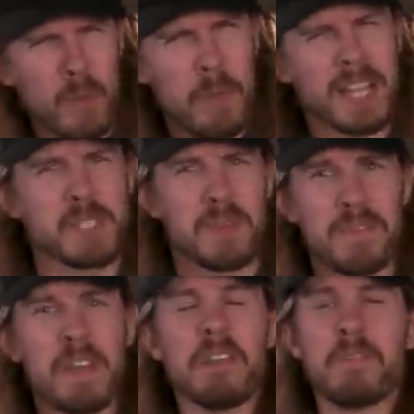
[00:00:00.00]
of reminds me
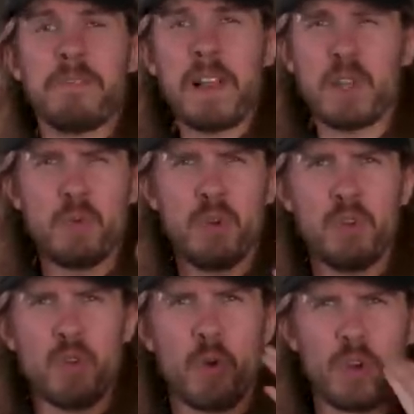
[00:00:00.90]
of fellow
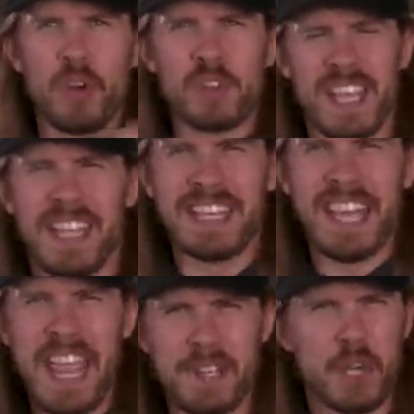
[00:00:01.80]
New Yorkers,
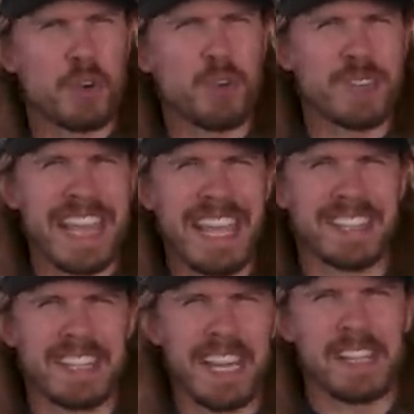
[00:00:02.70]
nature
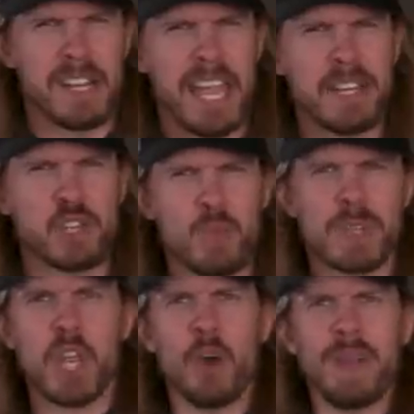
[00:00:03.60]

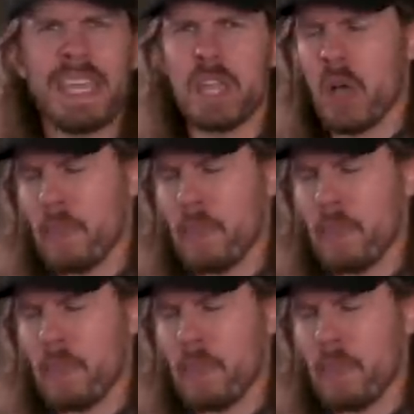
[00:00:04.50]
with no E